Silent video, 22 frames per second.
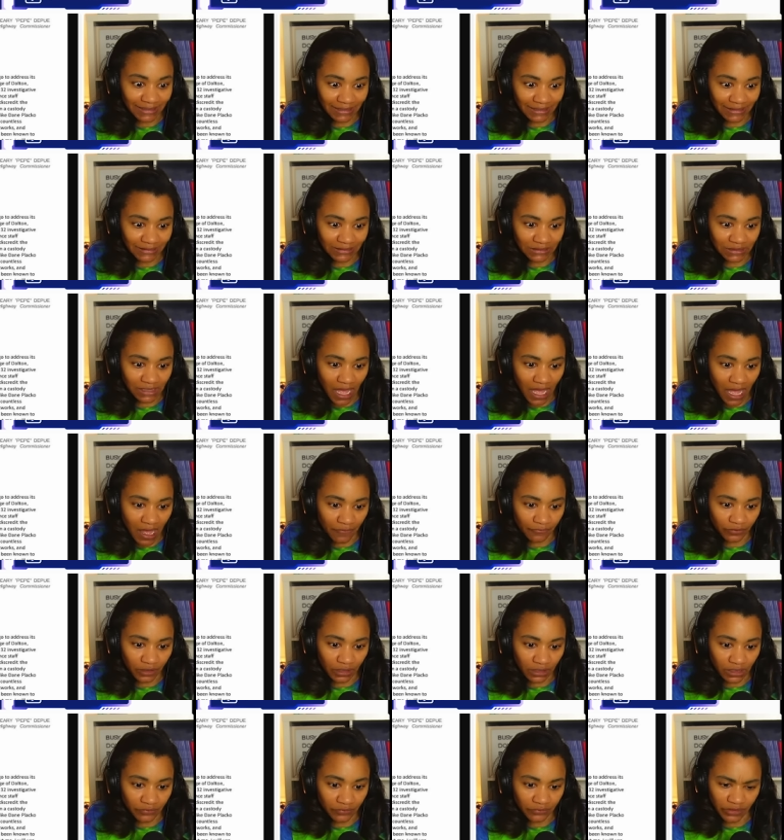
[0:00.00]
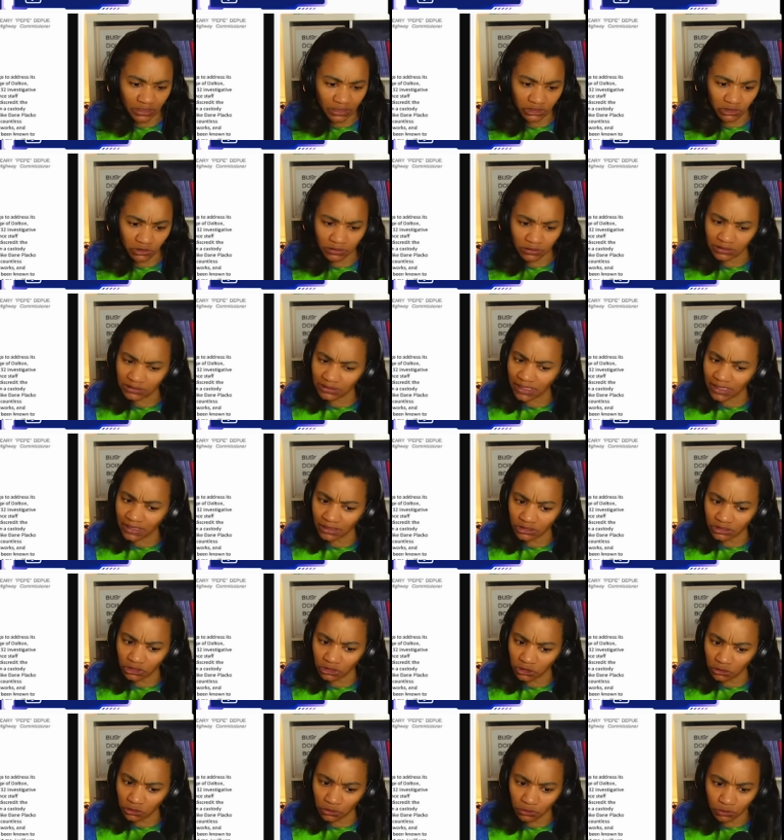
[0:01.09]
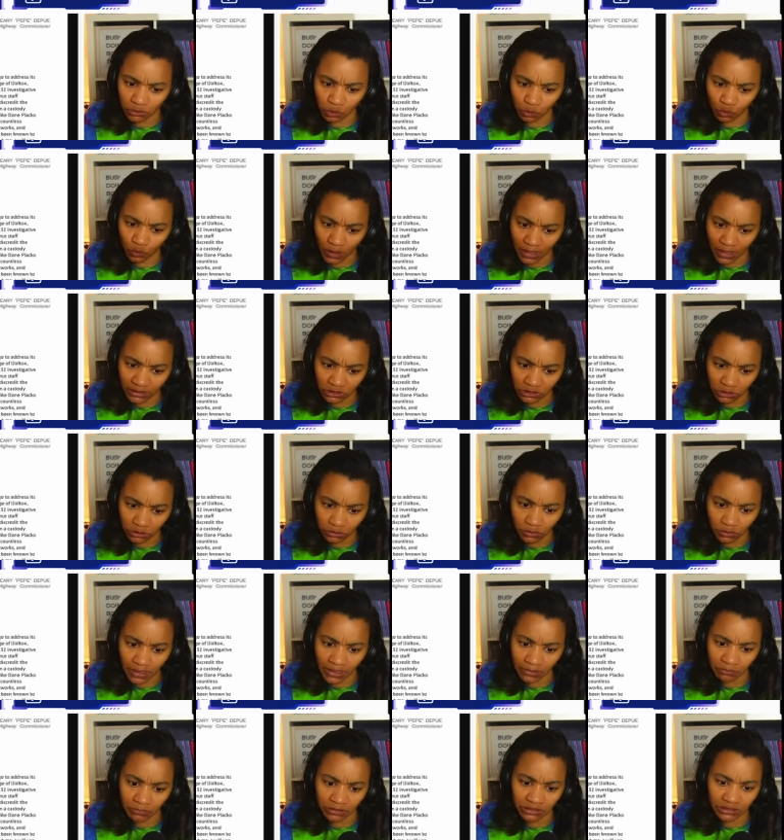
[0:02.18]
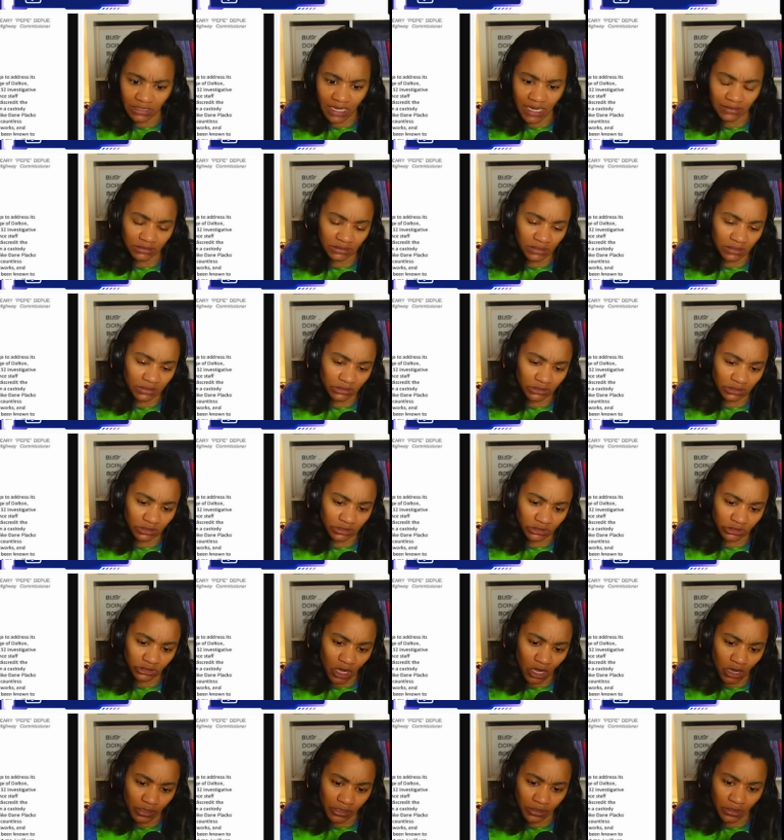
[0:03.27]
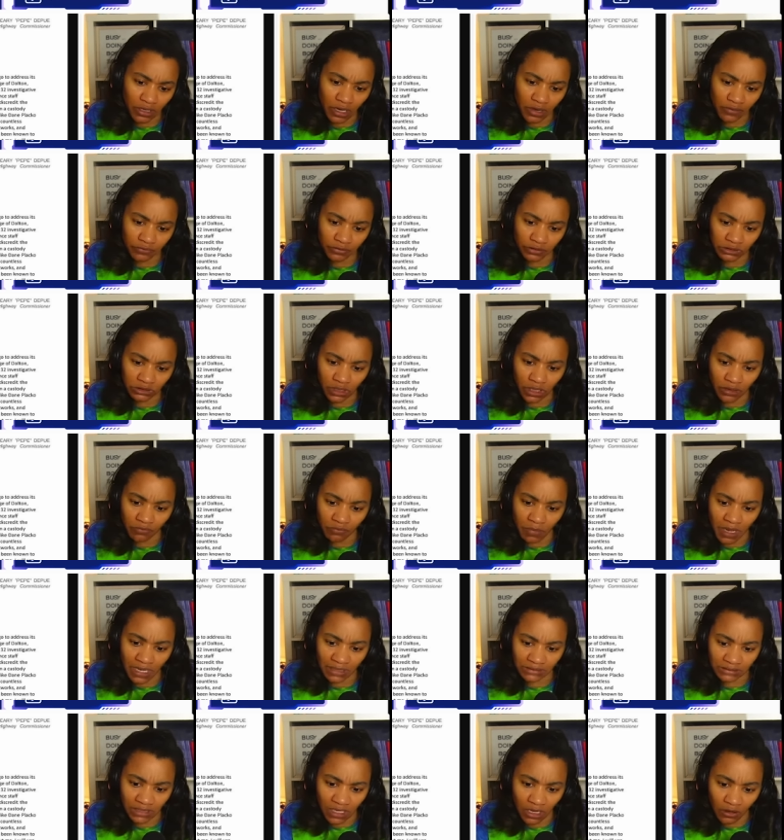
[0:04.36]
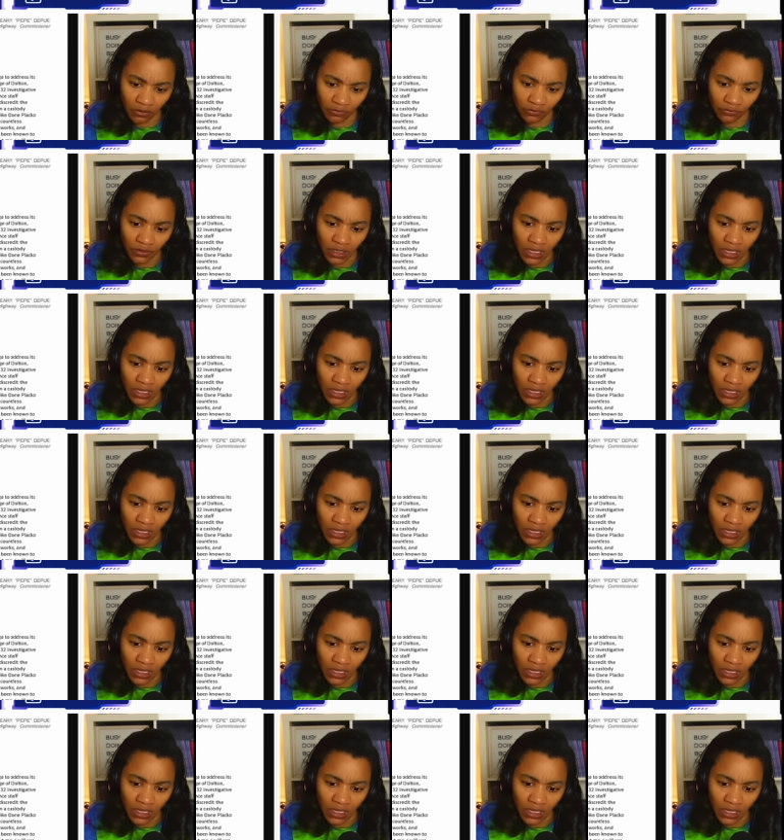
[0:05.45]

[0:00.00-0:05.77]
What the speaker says: its conflict of interest and continuous racial and misogynistic target coverage of myself,